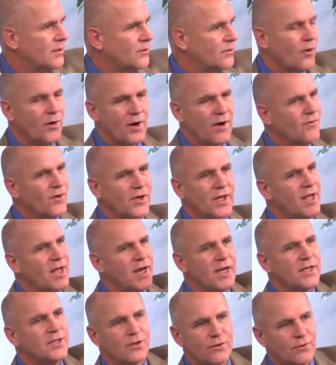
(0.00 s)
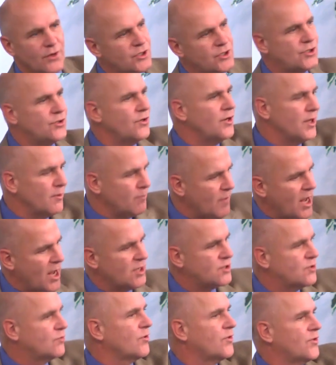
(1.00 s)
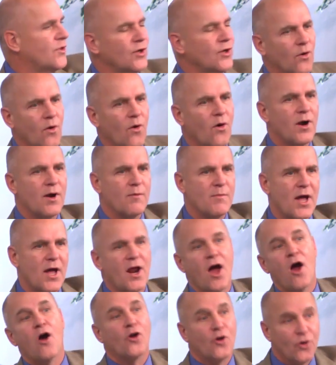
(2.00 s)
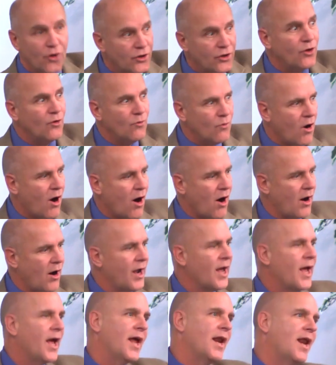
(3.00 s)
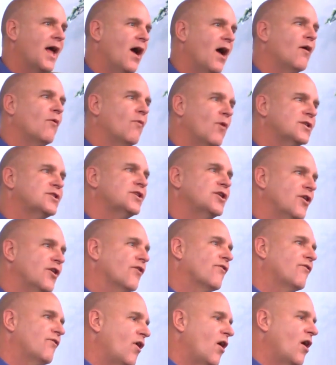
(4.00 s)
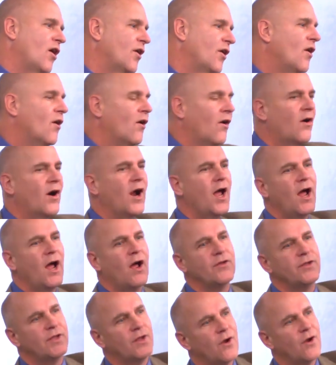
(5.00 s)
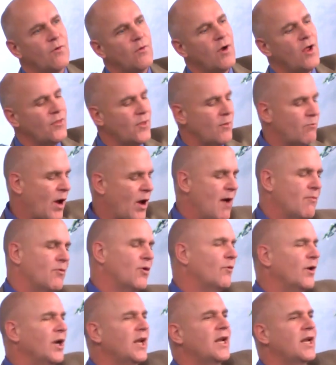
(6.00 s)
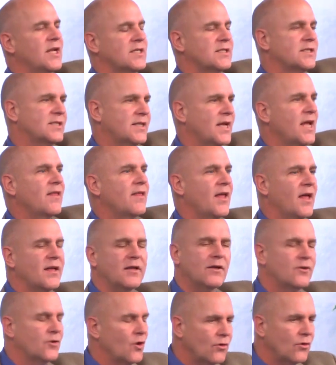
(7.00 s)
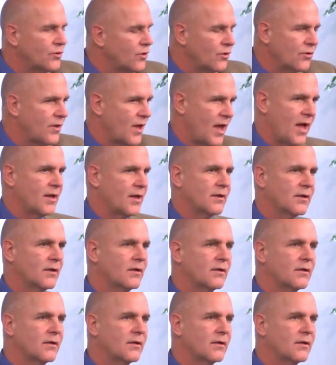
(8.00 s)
Don't ever get into a shooting match with the Lord about how good you are and how it wasn't your fault, or how, well, the Bible really doesn't say that. Don't do that.